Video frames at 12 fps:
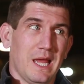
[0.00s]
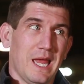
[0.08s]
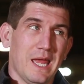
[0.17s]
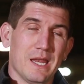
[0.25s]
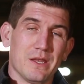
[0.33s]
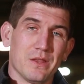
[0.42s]

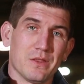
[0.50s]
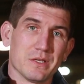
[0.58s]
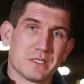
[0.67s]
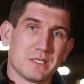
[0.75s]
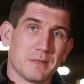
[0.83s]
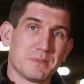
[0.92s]
And the
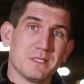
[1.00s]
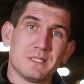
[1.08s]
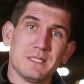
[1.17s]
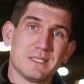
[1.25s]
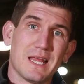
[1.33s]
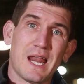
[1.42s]

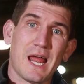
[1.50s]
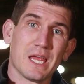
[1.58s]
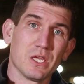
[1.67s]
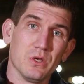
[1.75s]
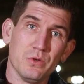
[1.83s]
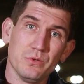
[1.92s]
substances that I
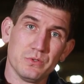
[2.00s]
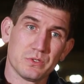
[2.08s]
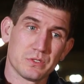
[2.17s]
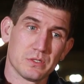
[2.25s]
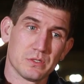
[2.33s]
used,